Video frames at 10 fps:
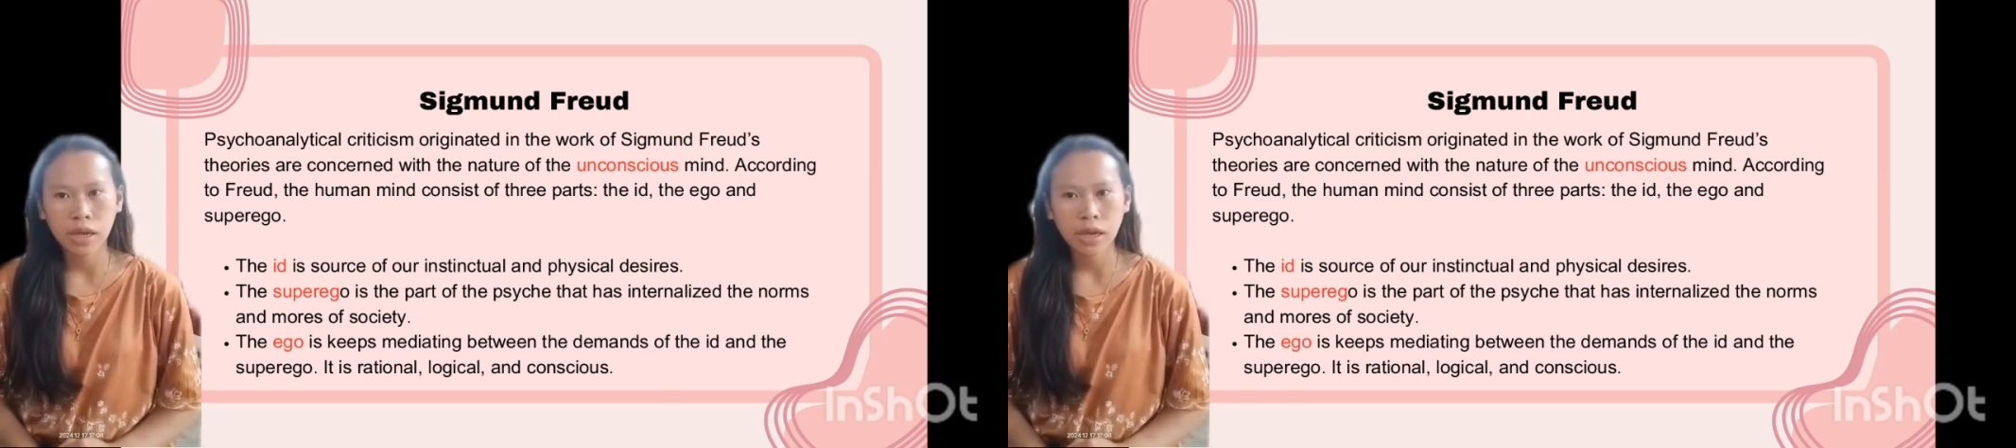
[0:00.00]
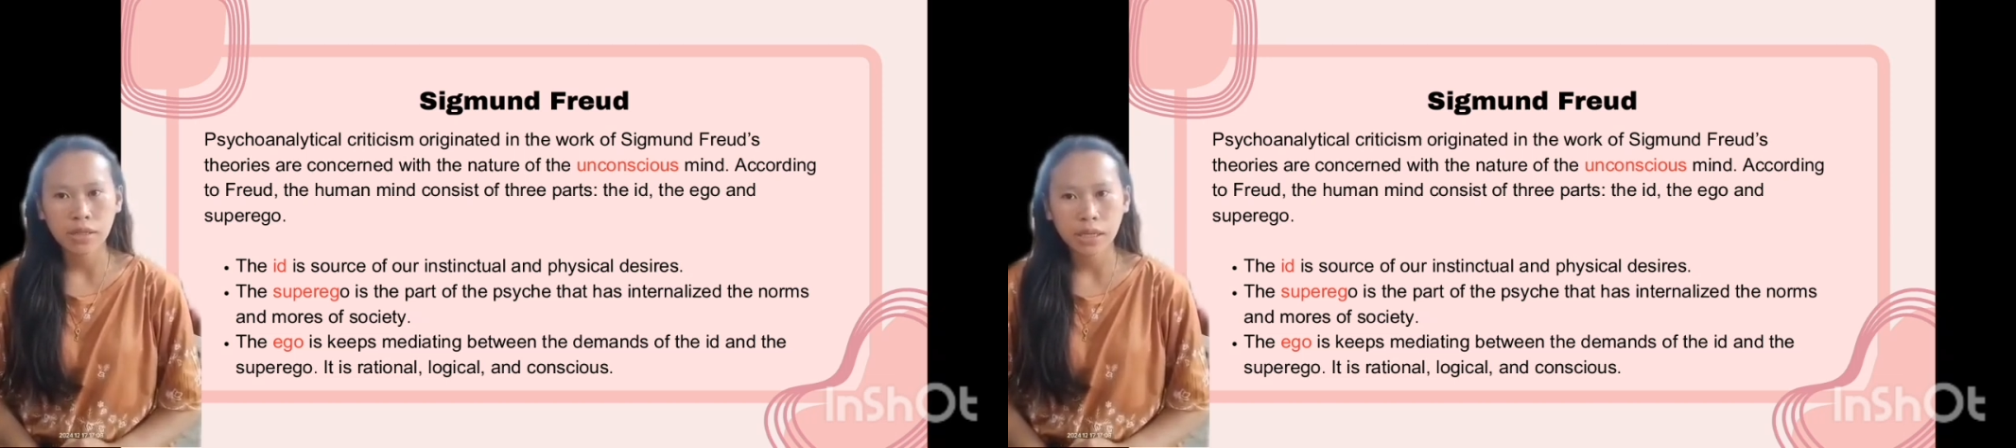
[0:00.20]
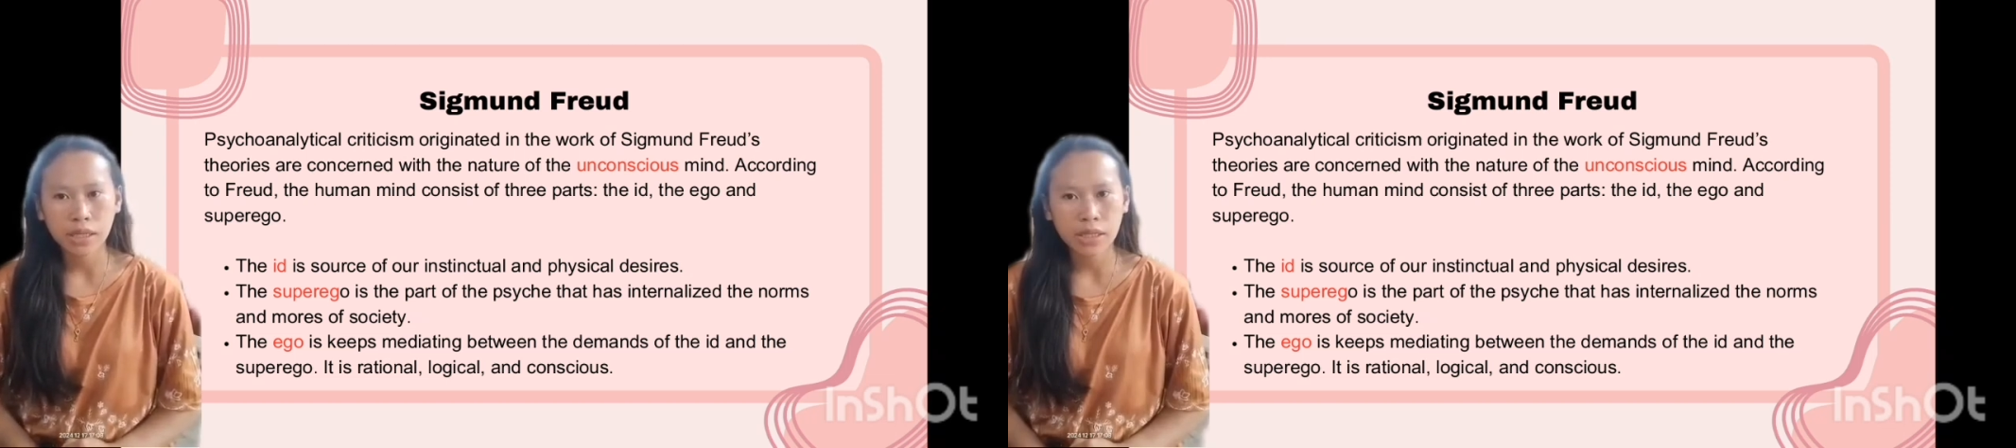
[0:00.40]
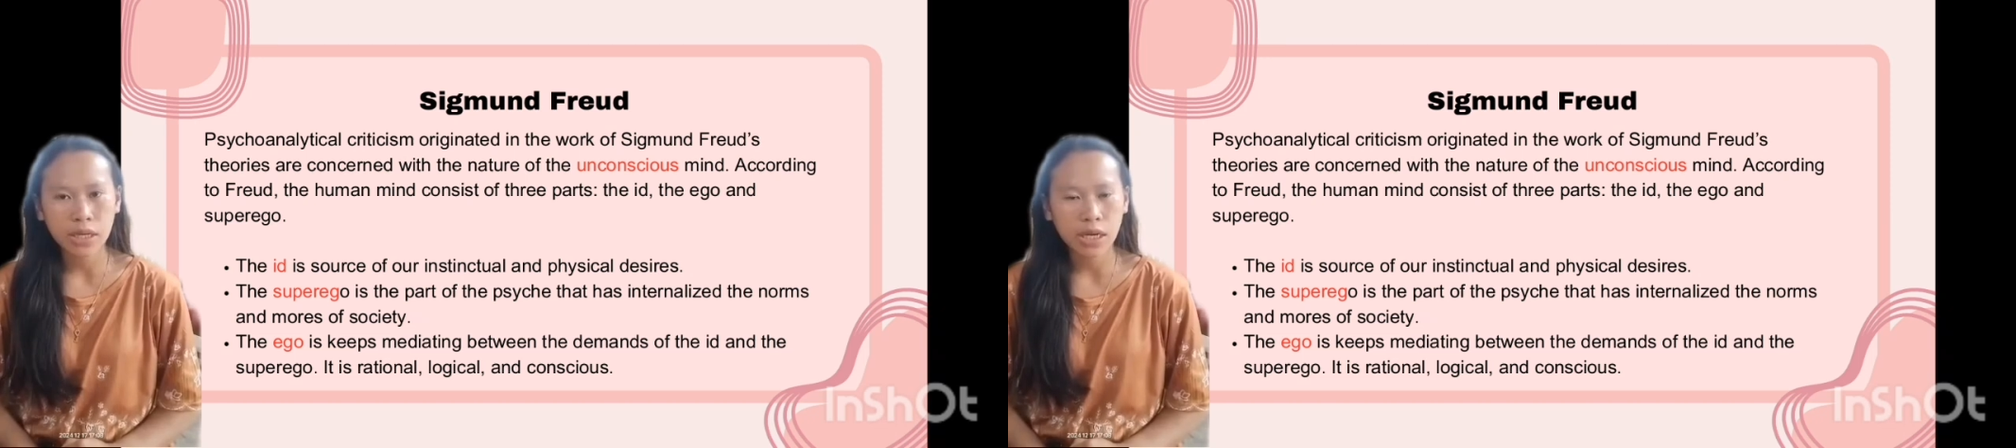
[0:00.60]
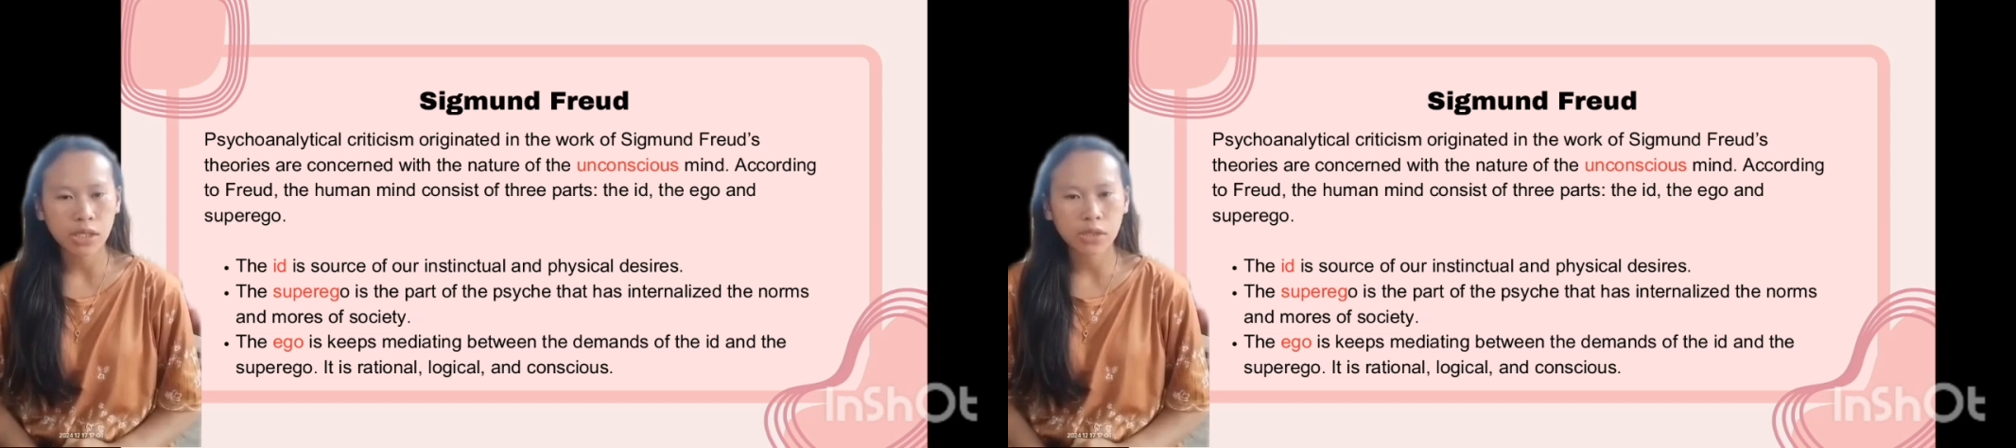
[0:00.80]
and
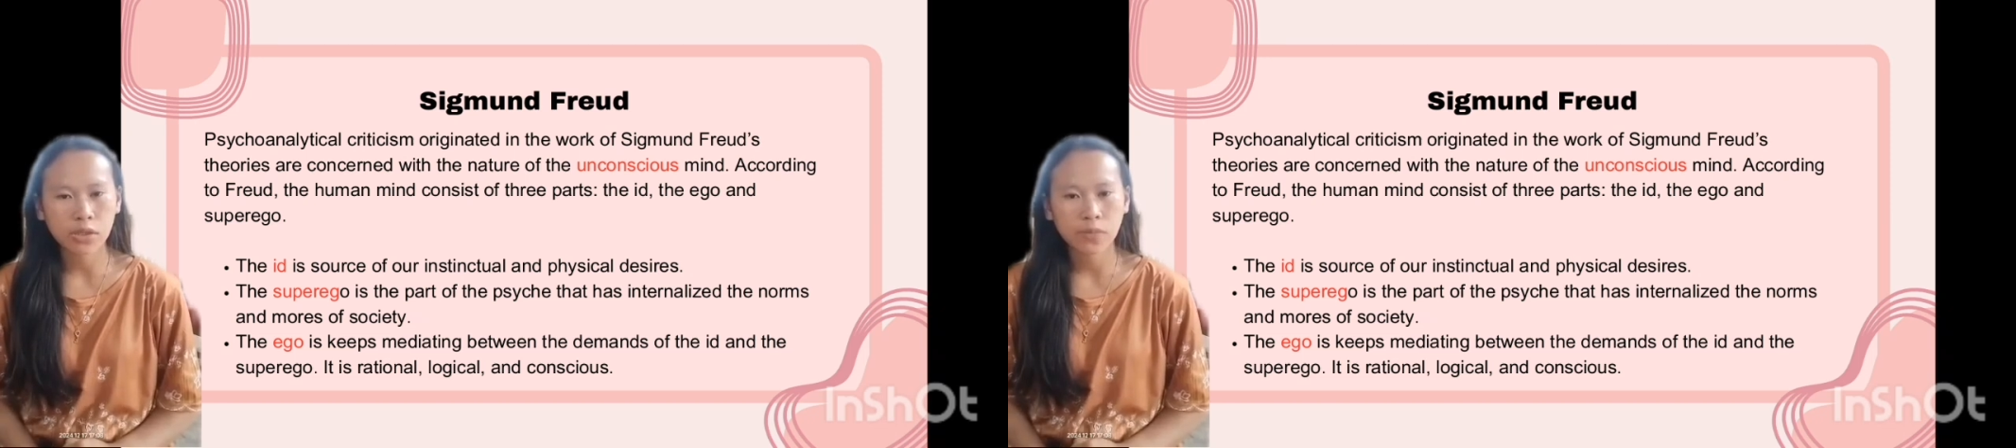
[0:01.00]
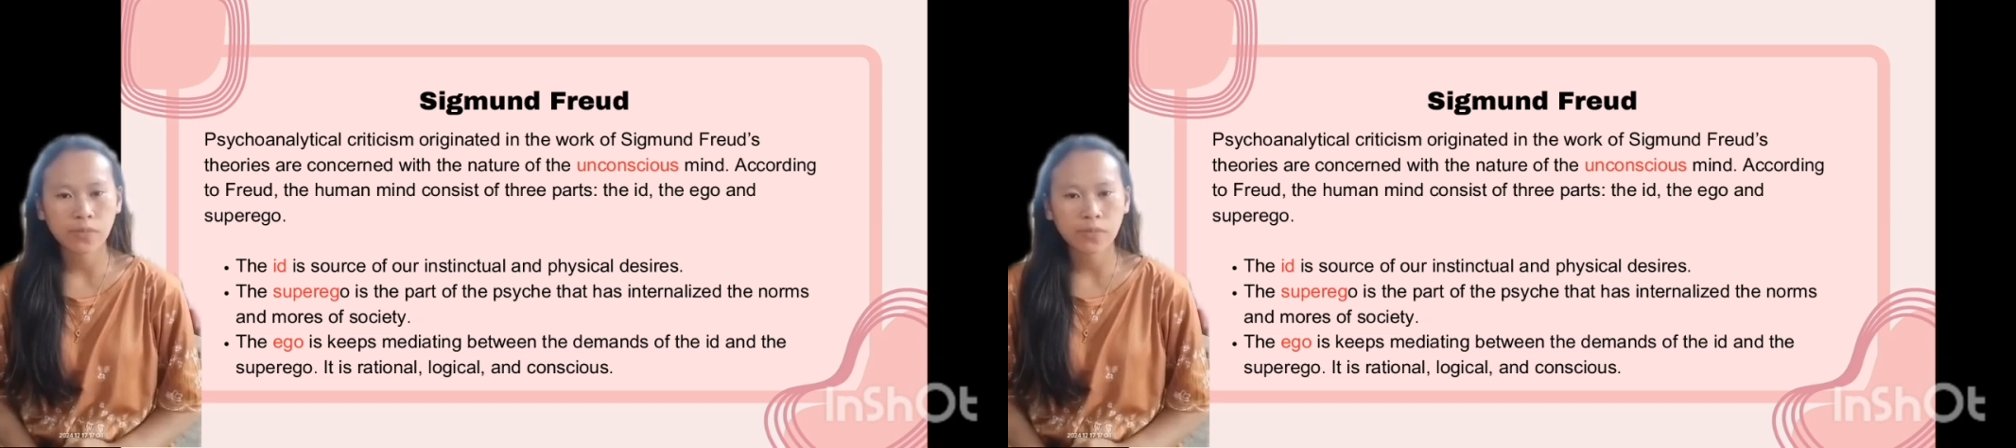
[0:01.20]
ideals,